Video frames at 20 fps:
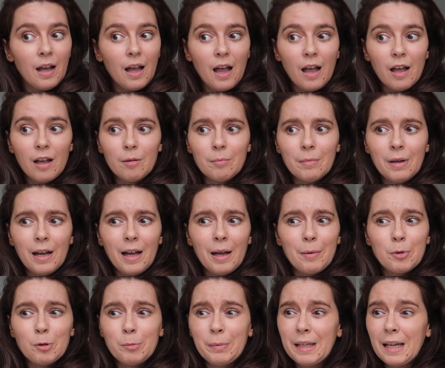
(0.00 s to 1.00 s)
I'm
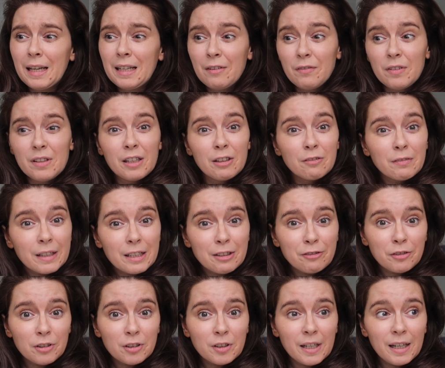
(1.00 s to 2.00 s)
going to be getting everything ready
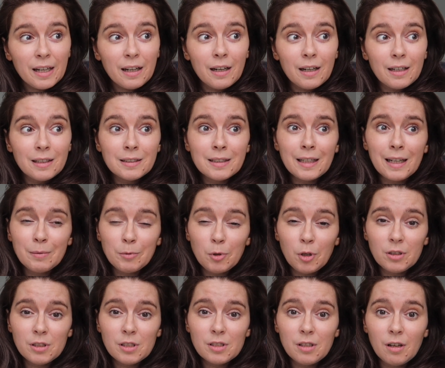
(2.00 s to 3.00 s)
for it, and I'm
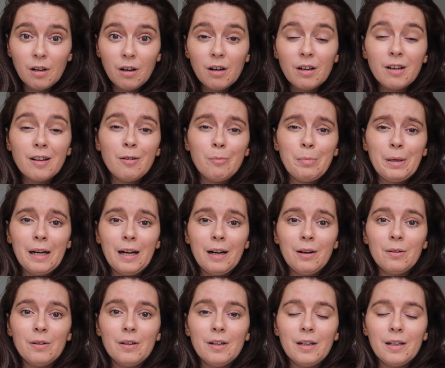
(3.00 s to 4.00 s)
going to talk
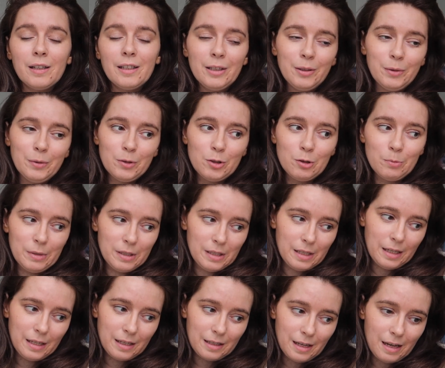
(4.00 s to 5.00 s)
about a huge
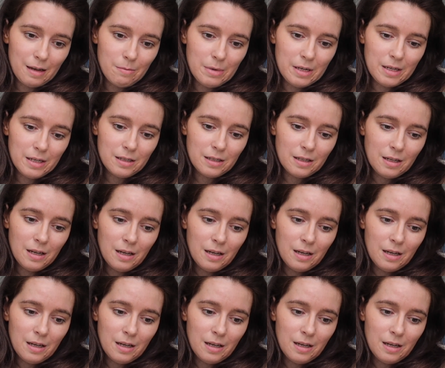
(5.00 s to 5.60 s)
mistake that I made